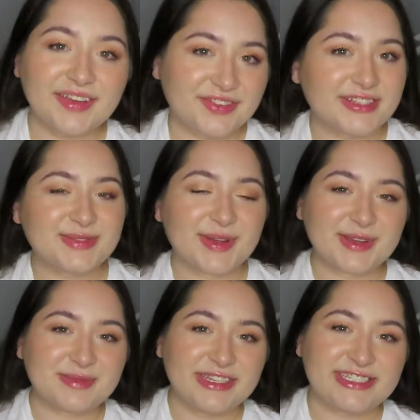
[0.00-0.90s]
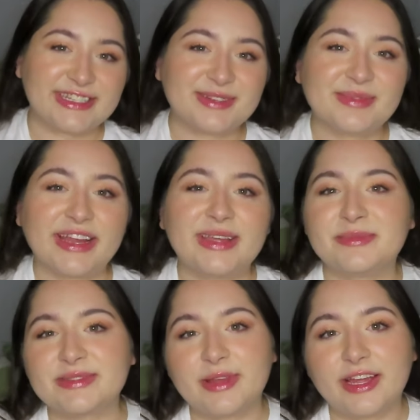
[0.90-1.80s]
Hi friends, welcome to my channel. My name
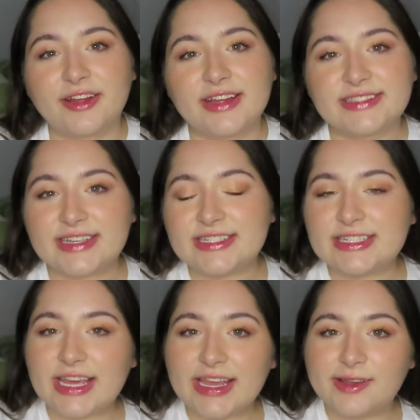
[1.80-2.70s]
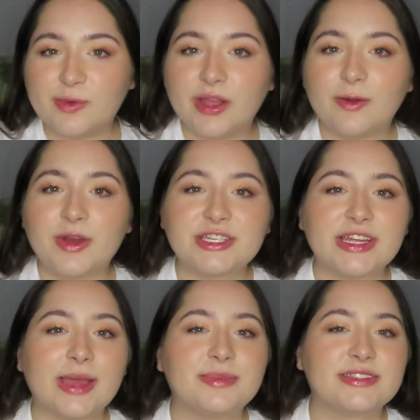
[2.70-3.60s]
is Mary Grace, and today we are
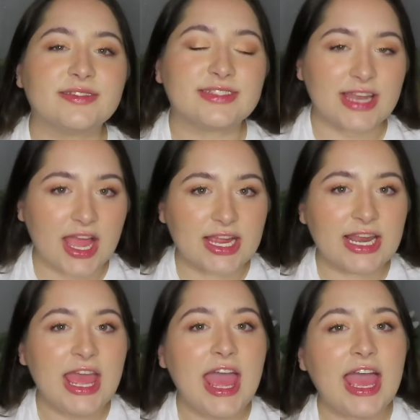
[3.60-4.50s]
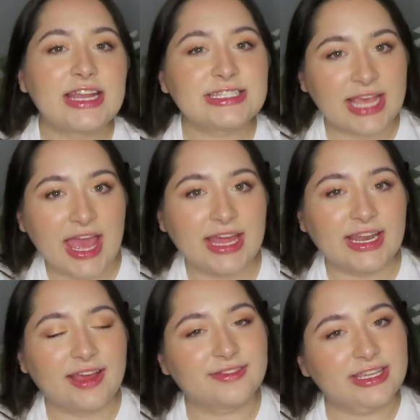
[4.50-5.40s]
watching episodes 9 and 10
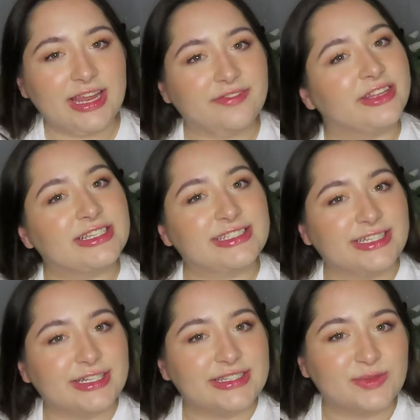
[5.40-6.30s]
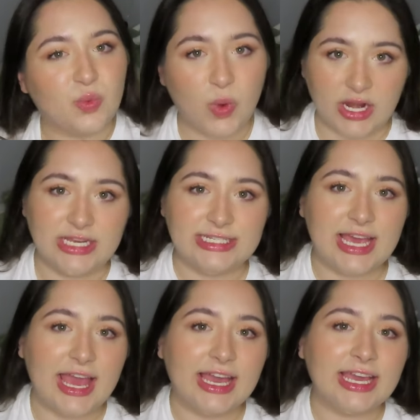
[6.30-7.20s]
of the Netflix series One
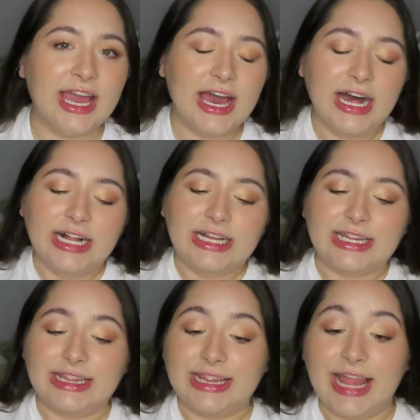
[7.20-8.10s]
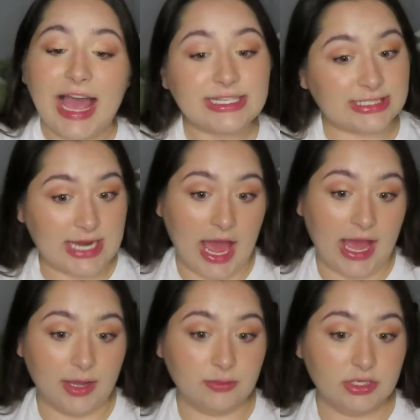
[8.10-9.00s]
Day. Last
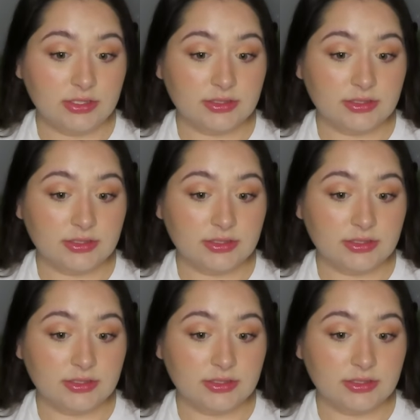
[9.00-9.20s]
time